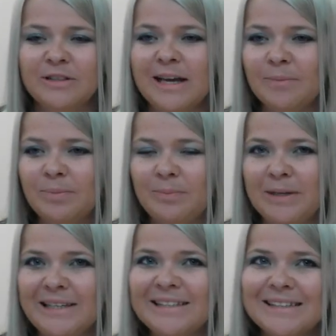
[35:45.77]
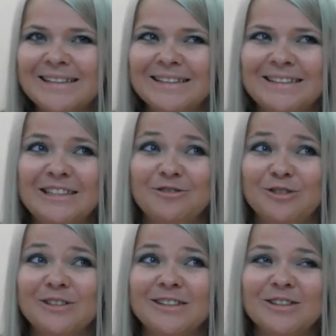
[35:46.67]
NPPs in
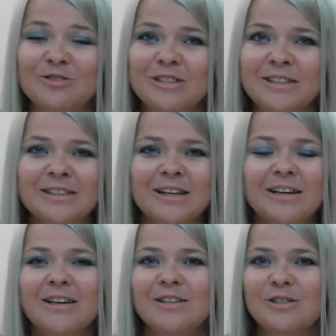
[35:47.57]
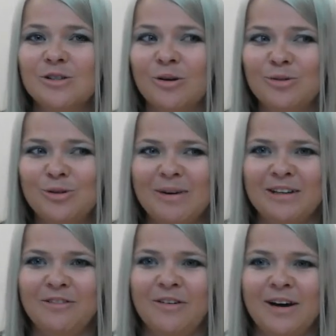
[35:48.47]
different countries. So you
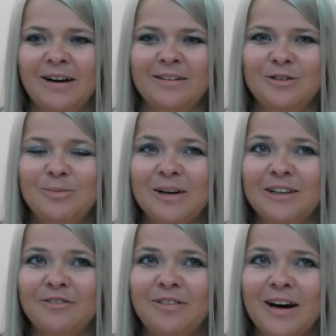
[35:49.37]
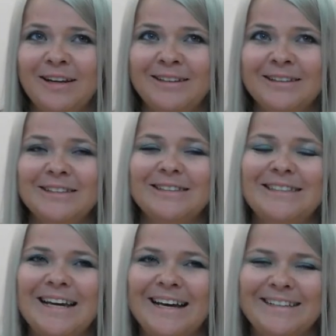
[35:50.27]
might find
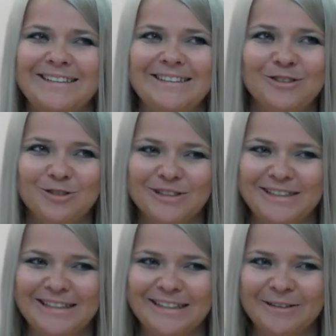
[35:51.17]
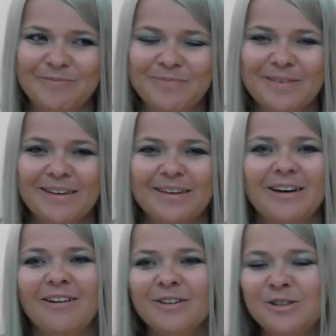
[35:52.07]
that interesting.
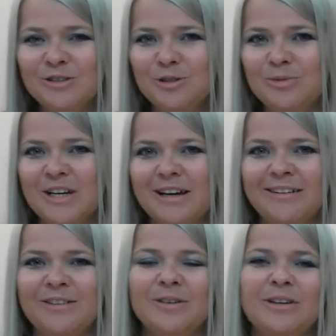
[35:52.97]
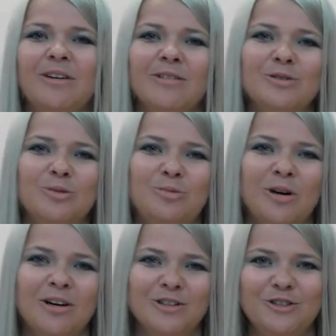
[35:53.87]
On the YouTube channel, you can also
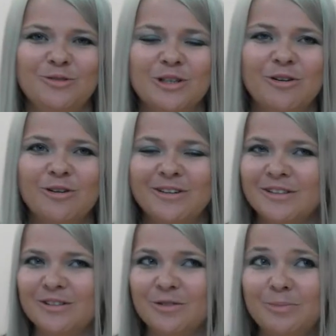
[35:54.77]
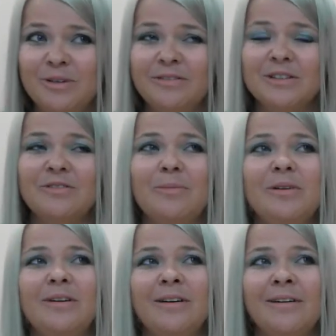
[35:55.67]
watch the recordings of the previous
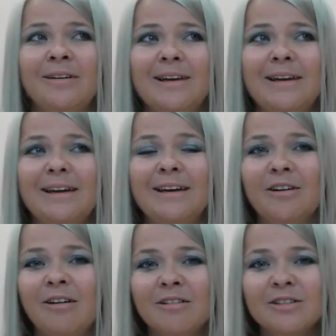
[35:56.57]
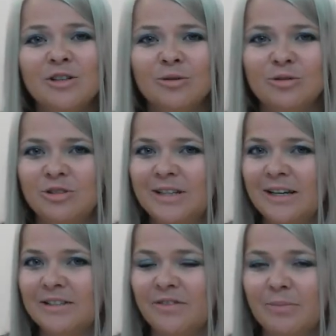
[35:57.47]
webinar, and also
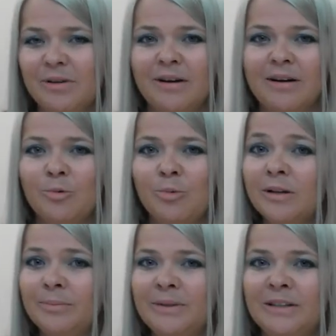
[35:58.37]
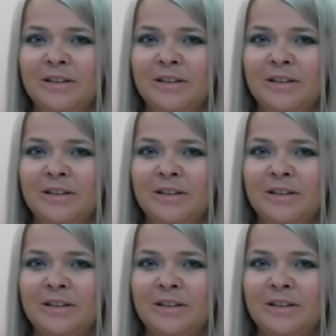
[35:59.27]
today's webinar will be